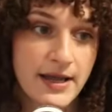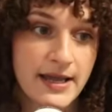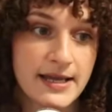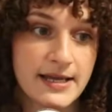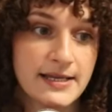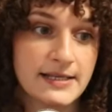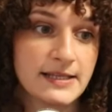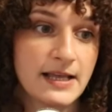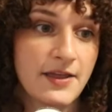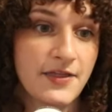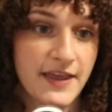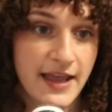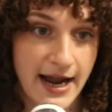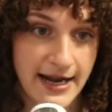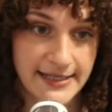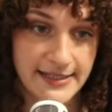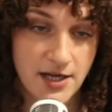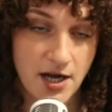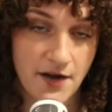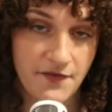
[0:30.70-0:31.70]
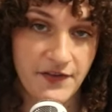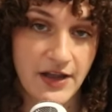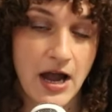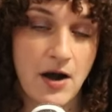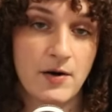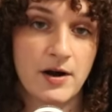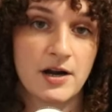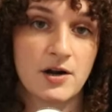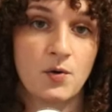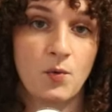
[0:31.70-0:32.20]
is The Iced Coffee
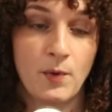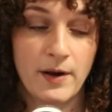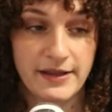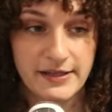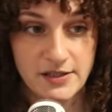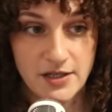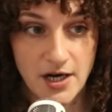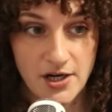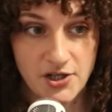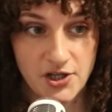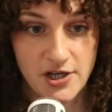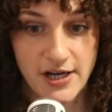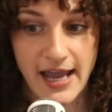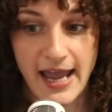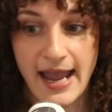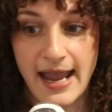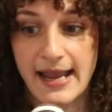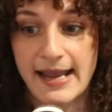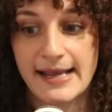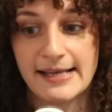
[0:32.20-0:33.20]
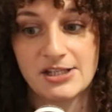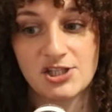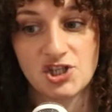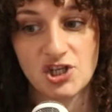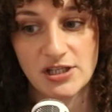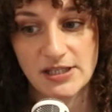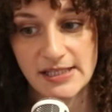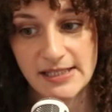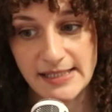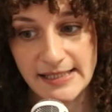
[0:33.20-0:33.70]
Hour with Dr. K. It's
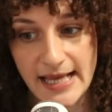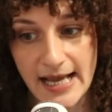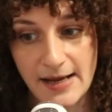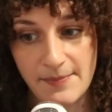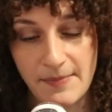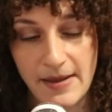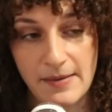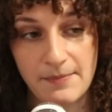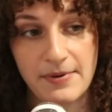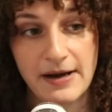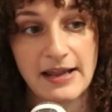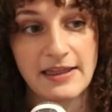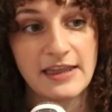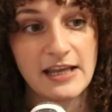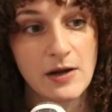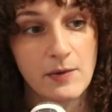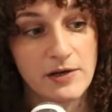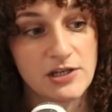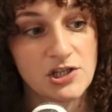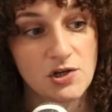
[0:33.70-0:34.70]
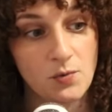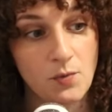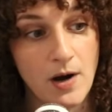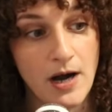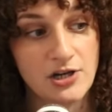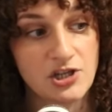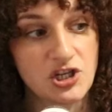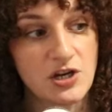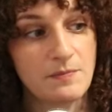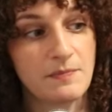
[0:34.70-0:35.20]
just a segment, but I think we should
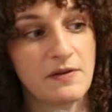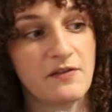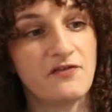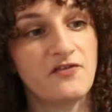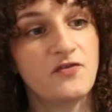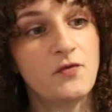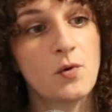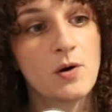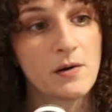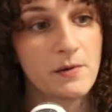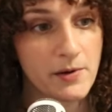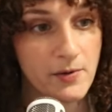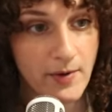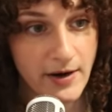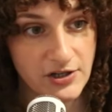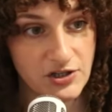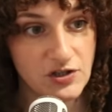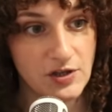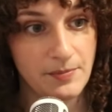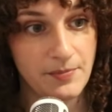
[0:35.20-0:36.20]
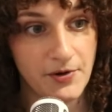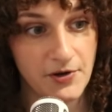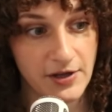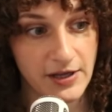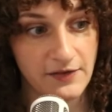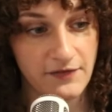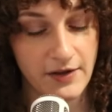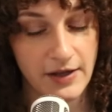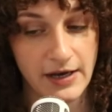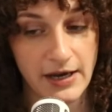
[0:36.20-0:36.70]
watch it before we watch the
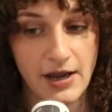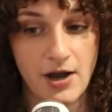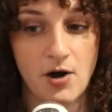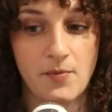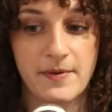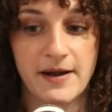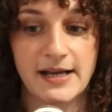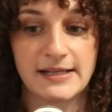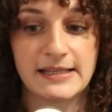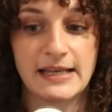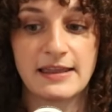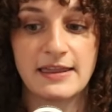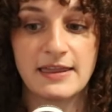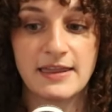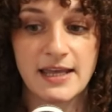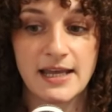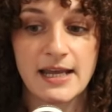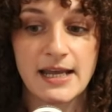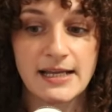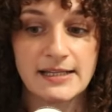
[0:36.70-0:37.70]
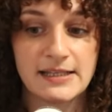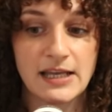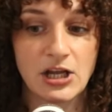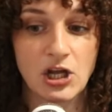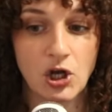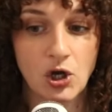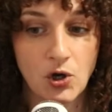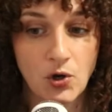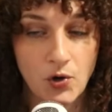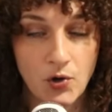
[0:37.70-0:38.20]
Boogie video because I think it's a
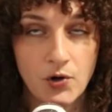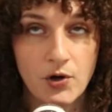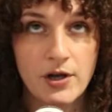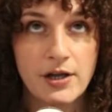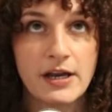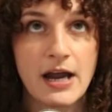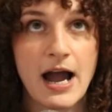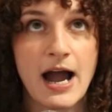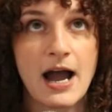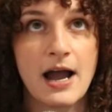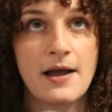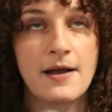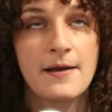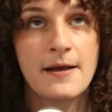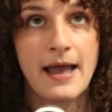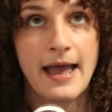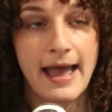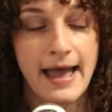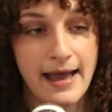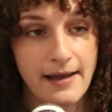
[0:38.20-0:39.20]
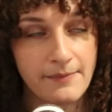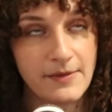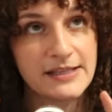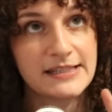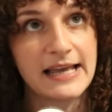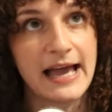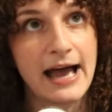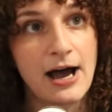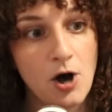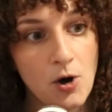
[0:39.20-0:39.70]
good it's
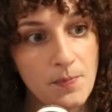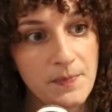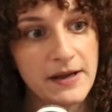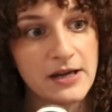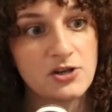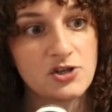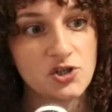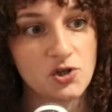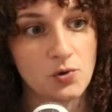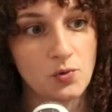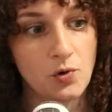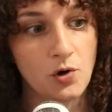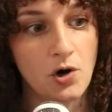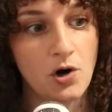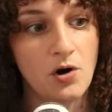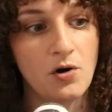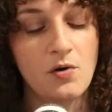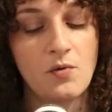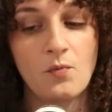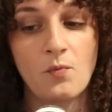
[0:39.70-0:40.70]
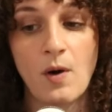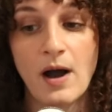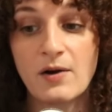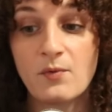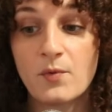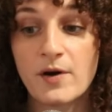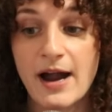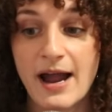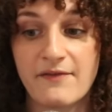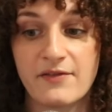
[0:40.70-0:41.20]
a helping tool when
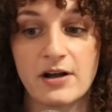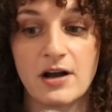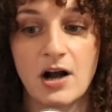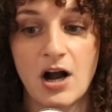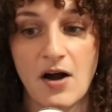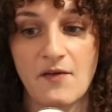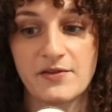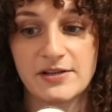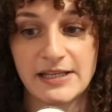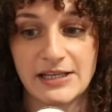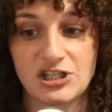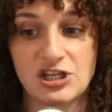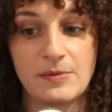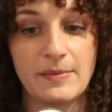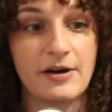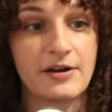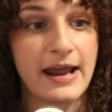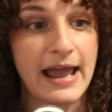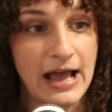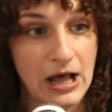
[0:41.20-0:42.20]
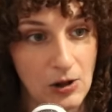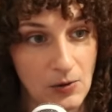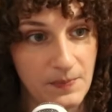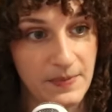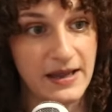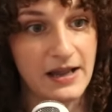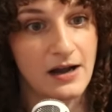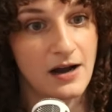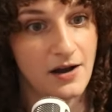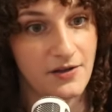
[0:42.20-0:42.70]
we're having a conversation about
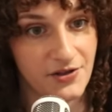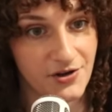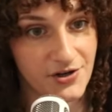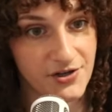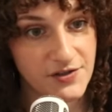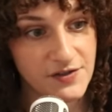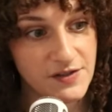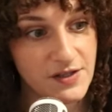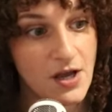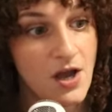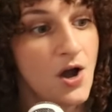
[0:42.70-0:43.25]
helping others.